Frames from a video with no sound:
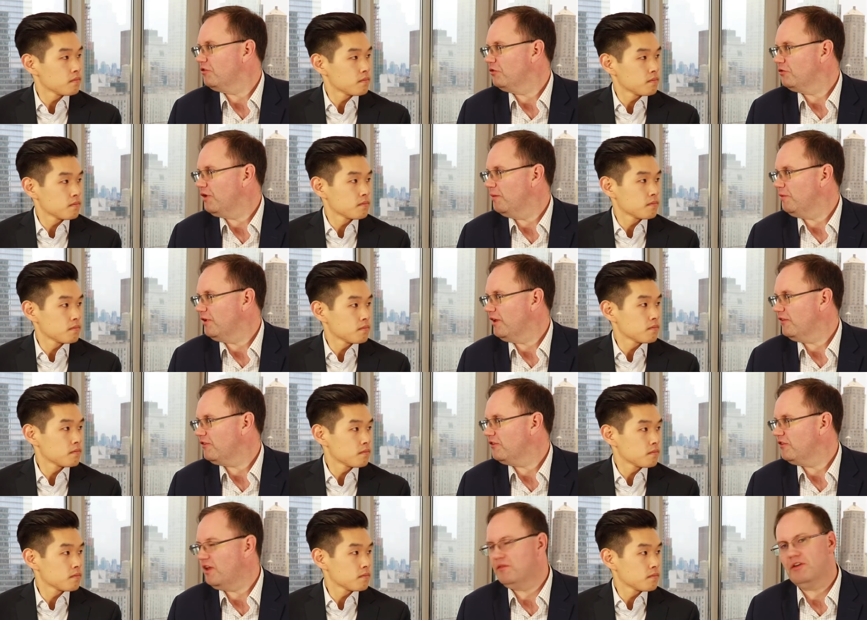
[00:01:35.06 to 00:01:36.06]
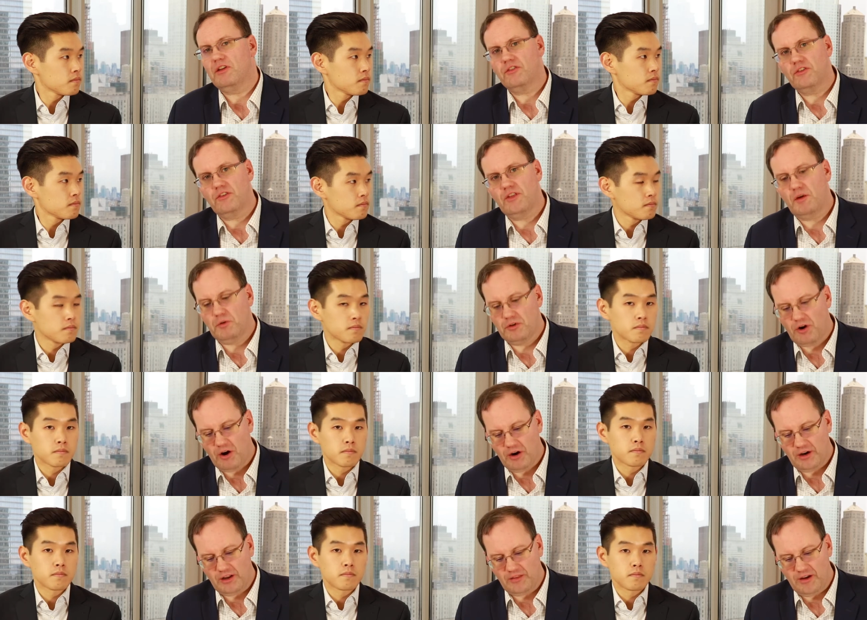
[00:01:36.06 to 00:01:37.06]
Speaker 1: issuers were able to get the savings they were
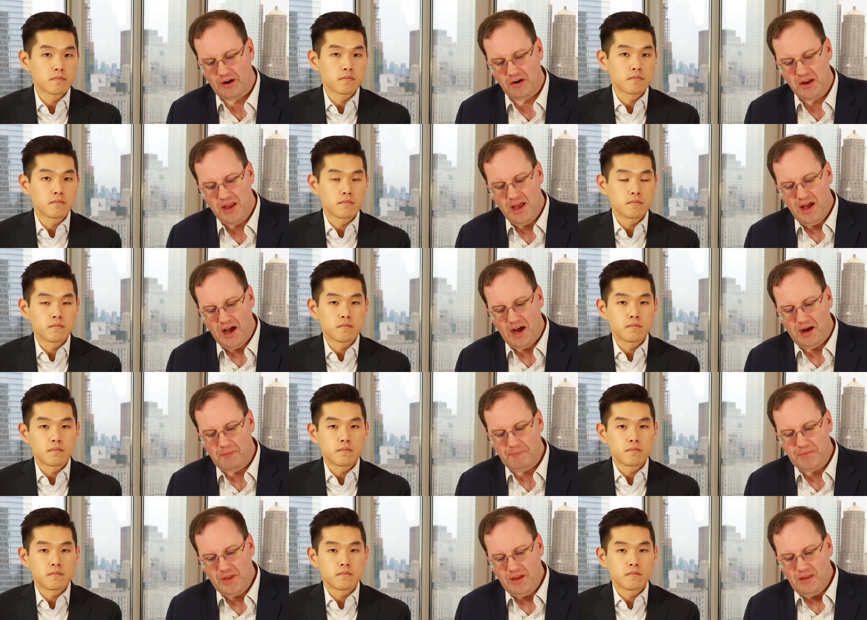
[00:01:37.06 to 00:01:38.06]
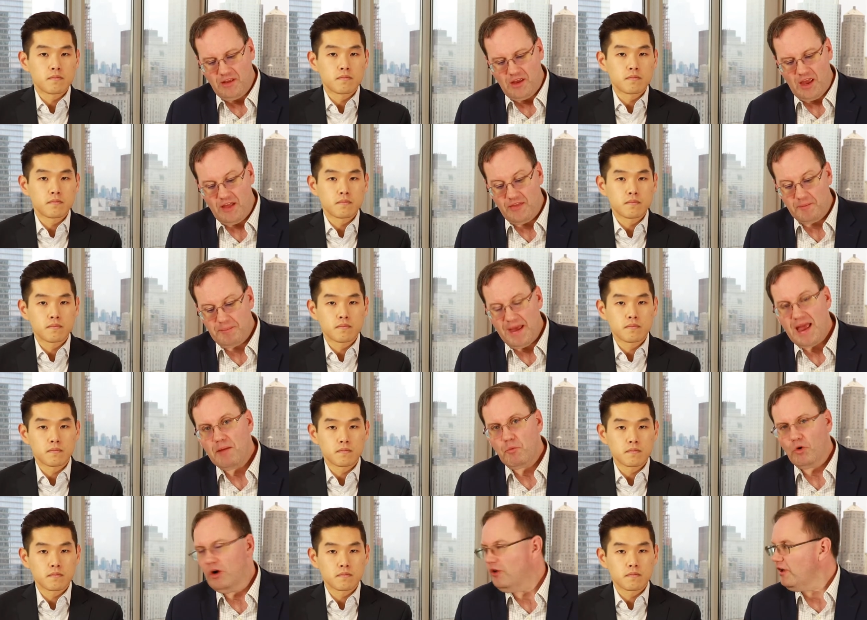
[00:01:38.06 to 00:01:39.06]
targeting there. Um, in the B A
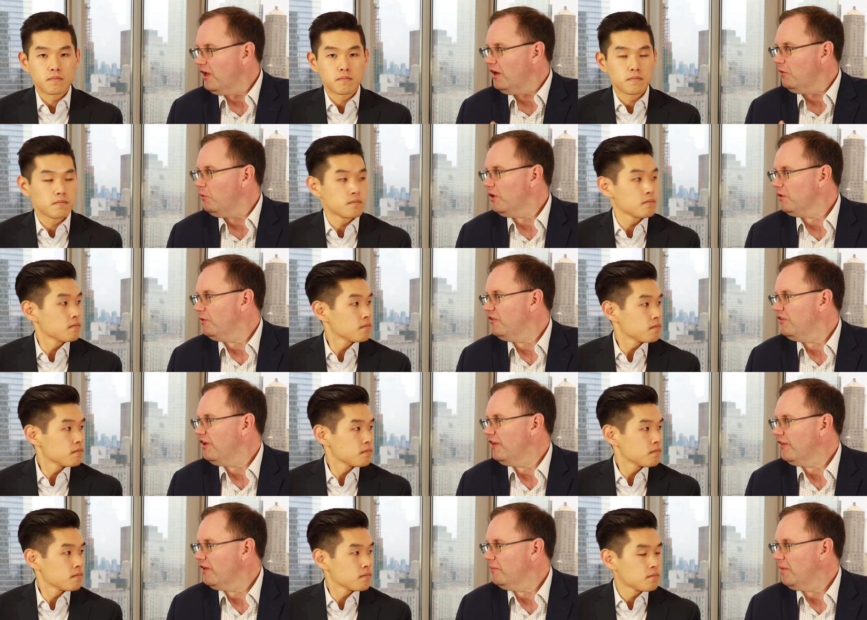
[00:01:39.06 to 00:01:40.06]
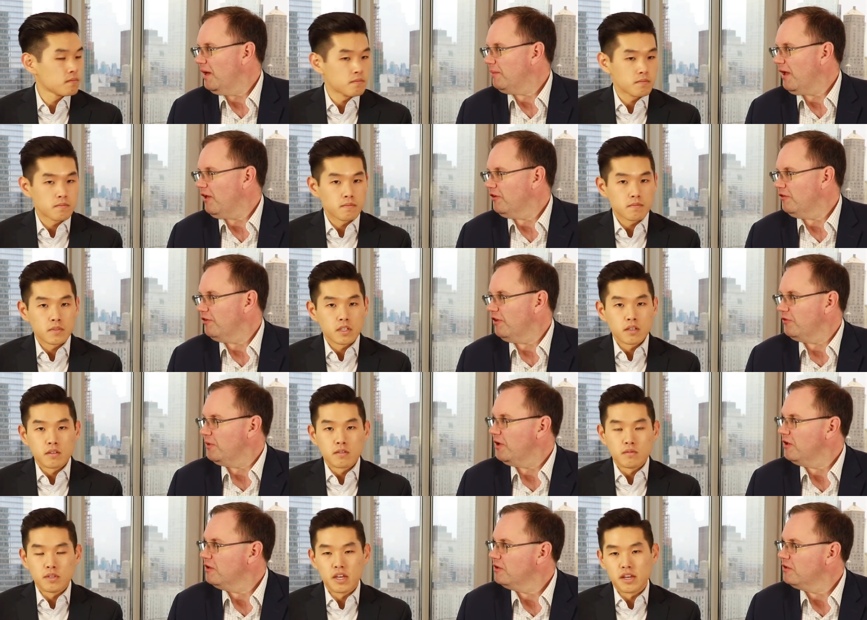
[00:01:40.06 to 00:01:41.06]
M world, uh, what do we see on the B A M calendar for this
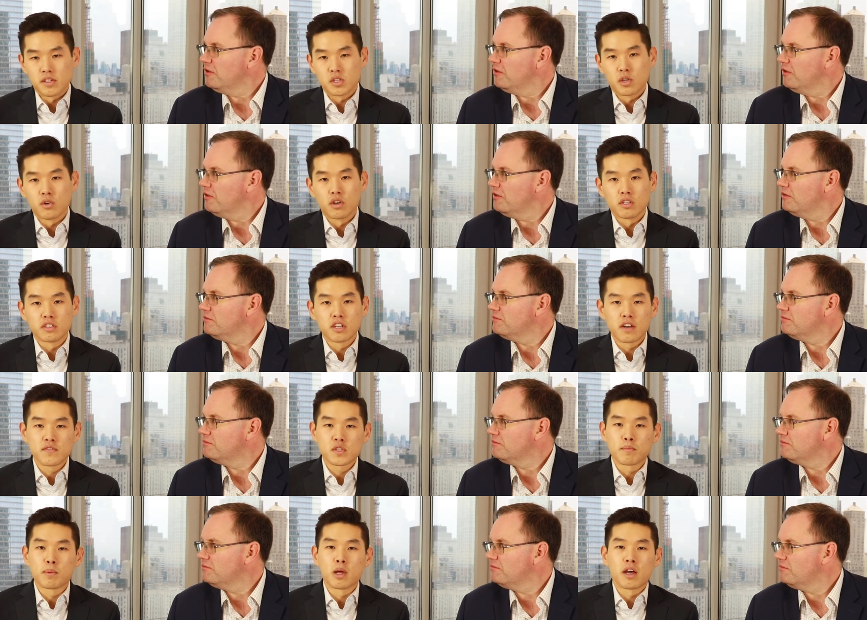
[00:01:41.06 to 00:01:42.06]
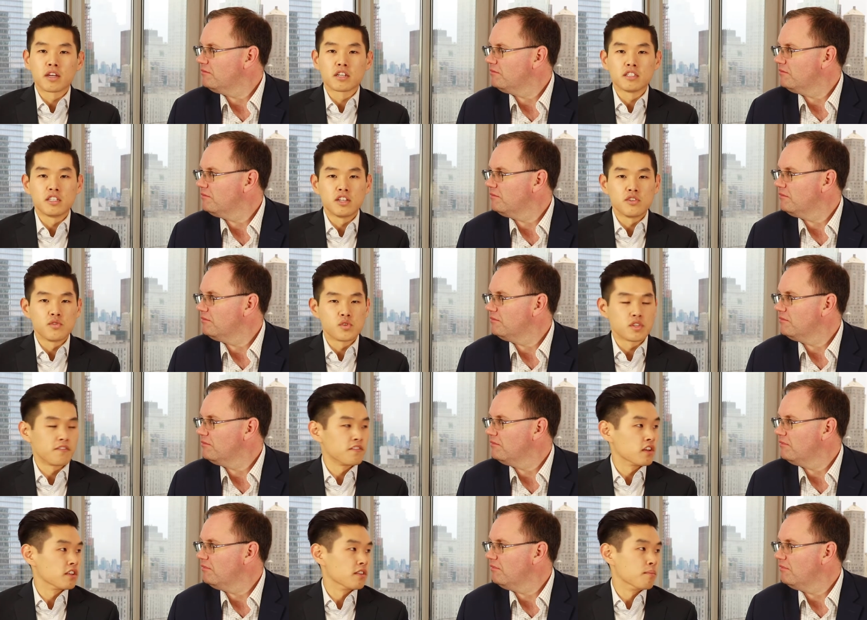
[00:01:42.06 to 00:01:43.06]
week?
Speaker 2: Yeah, so a ton of supply continues to
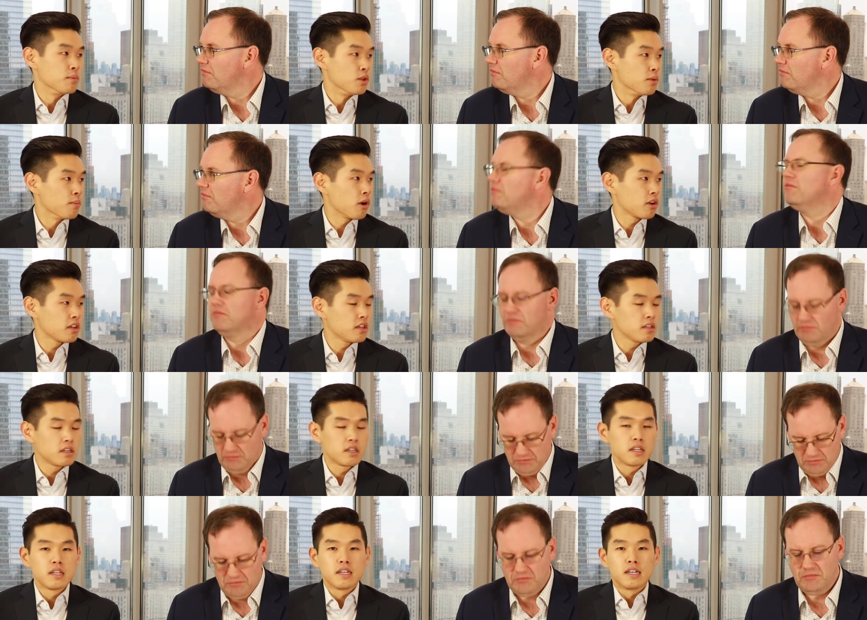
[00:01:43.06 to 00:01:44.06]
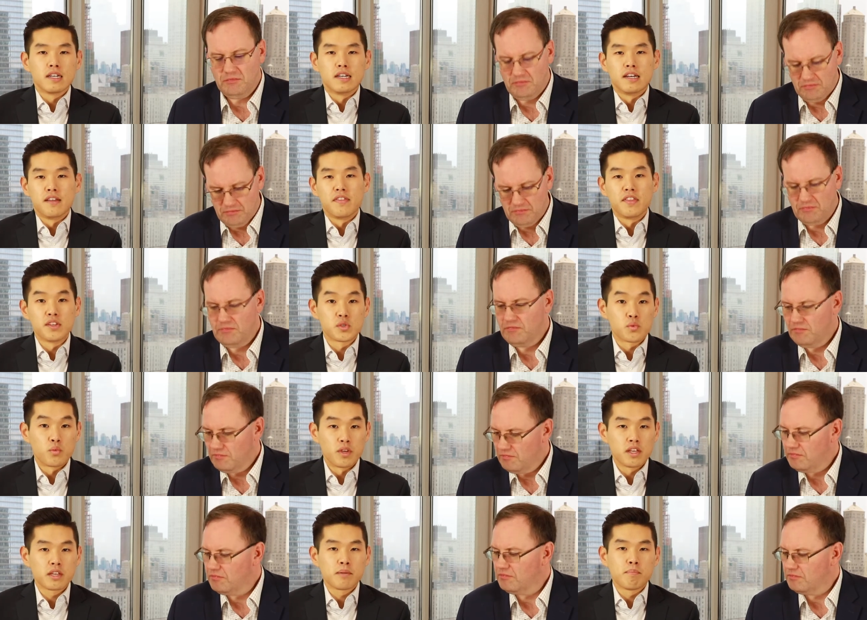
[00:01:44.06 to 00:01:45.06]
flood the muni market. Uh, this
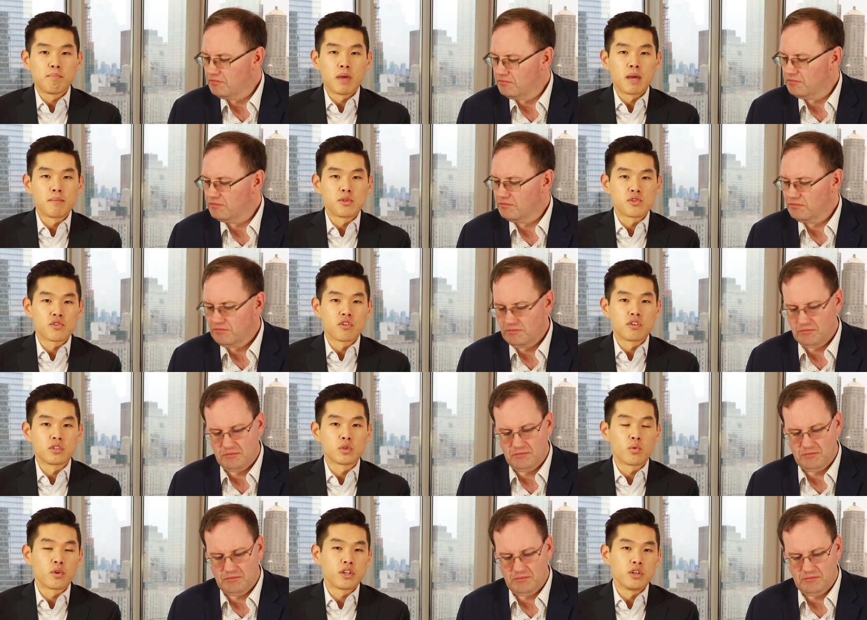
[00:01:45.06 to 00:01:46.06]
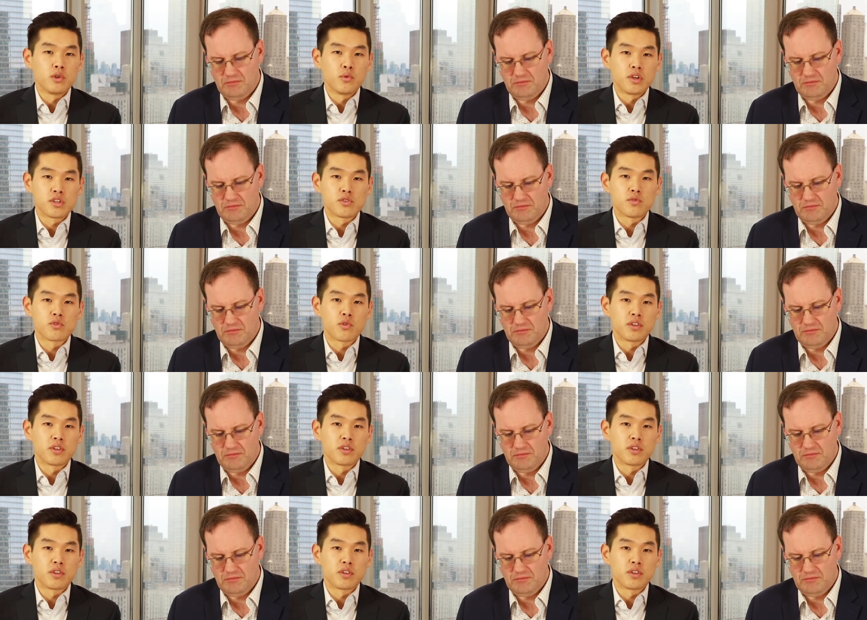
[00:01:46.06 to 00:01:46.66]
week, B A M insured twenty new issue